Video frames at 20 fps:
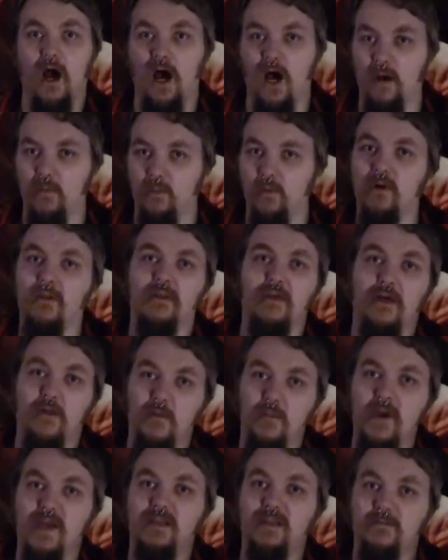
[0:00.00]
One of the
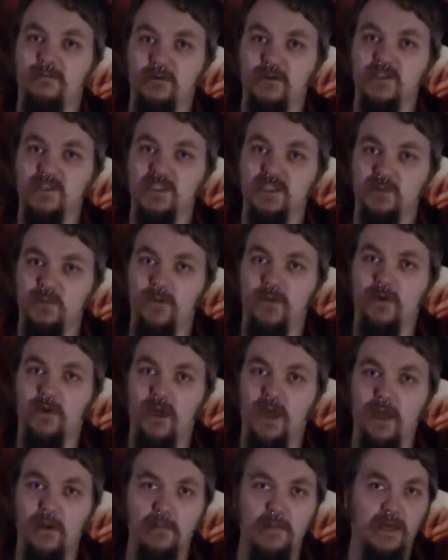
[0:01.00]
other big differences with
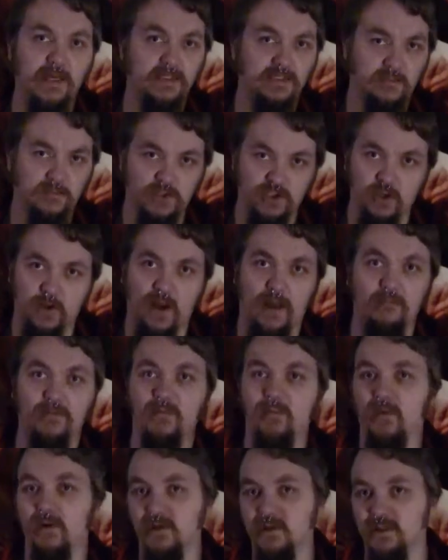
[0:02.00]
our game is I'm sure
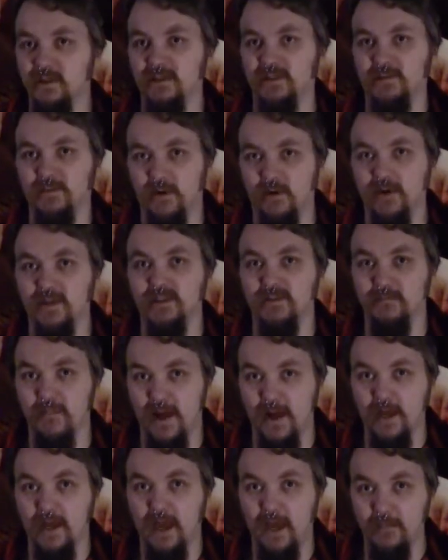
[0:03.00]
everybody's
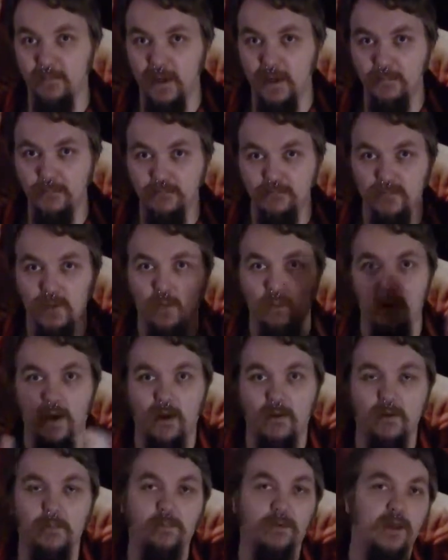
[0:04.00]
experienced metagaming,
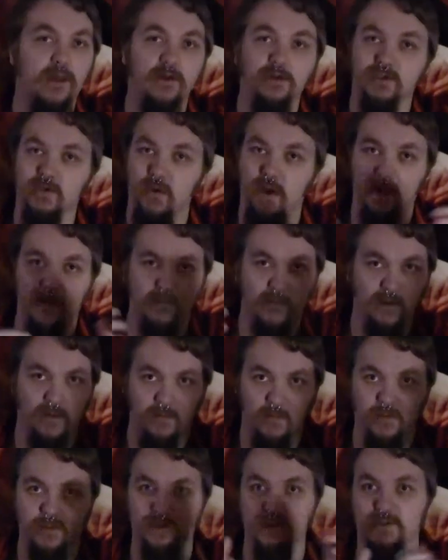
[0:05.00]
where the players go out and
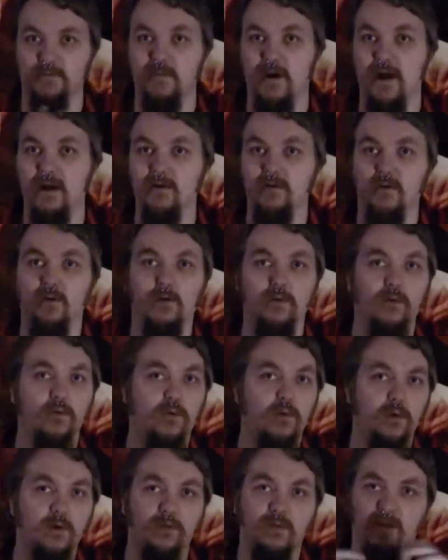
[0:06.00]
buy the Monstrous Manual
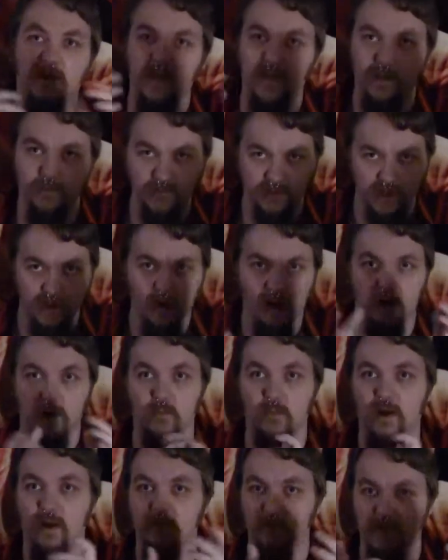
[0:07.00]
or the DM's
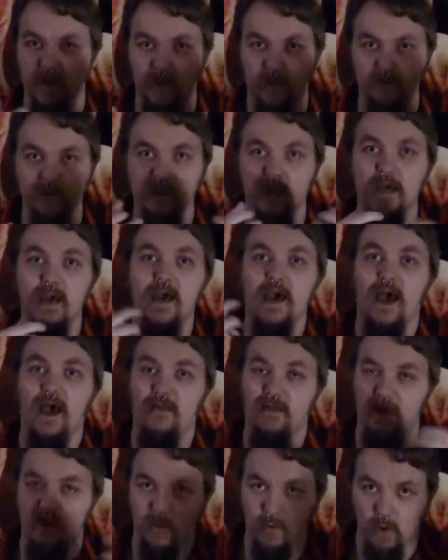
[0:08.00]
Guide or whatever else,
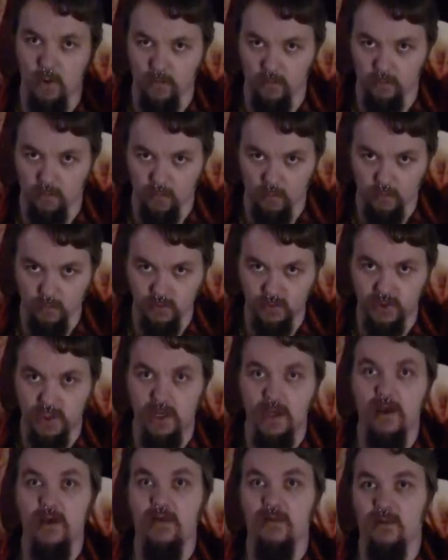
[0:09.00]
and they know all the
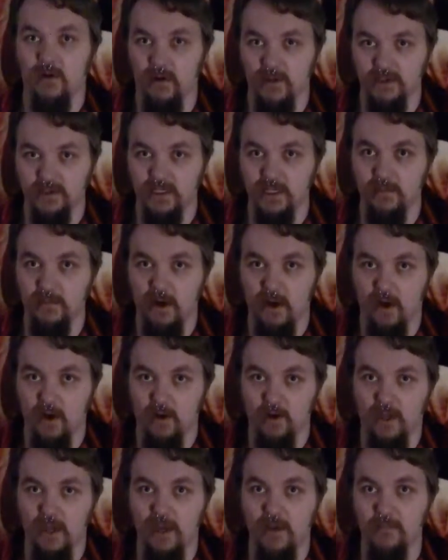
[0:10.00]
rules. The nice thing
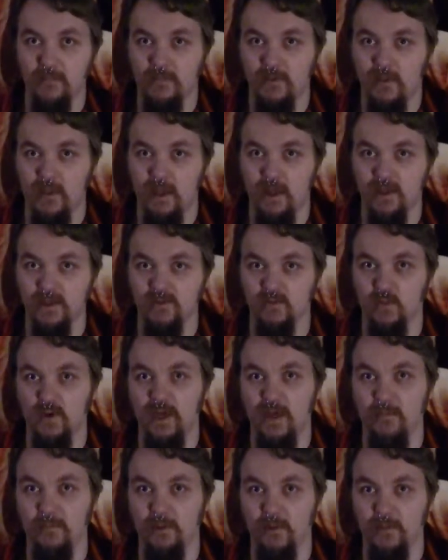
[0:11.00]
about our game is
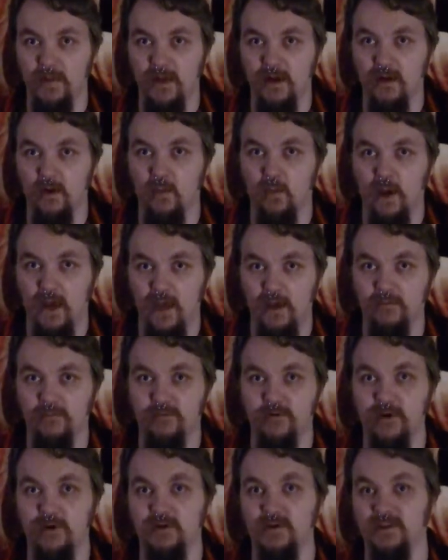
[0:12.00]
we implement a
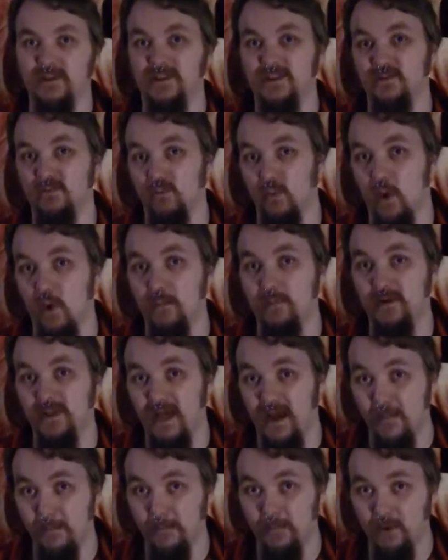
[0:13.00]
way for you to
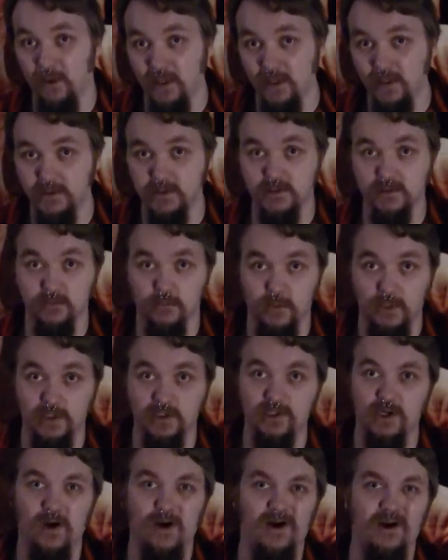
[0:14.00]
swap templates,
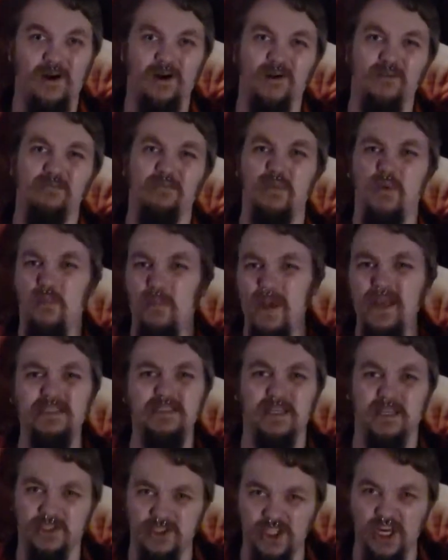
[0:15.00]
which are
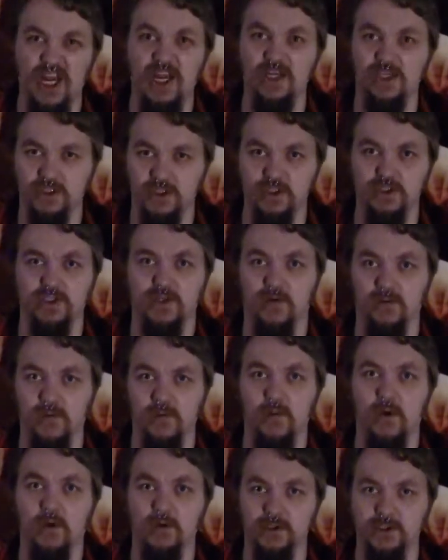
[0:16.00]
basic changes of
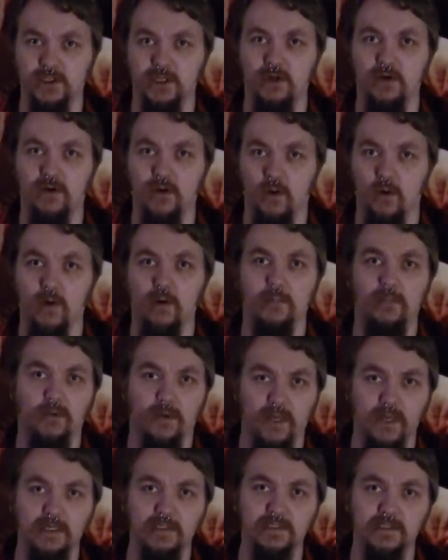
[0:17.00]
a monster or a
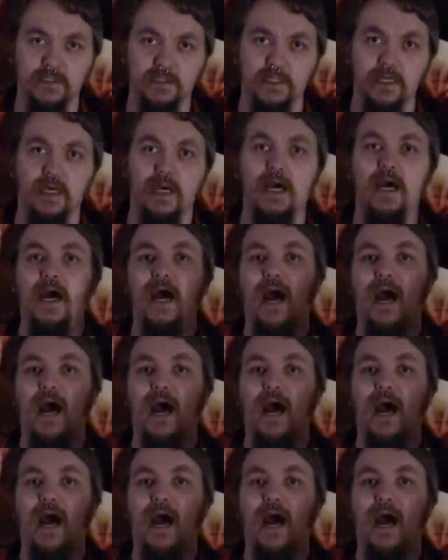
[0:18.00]
place,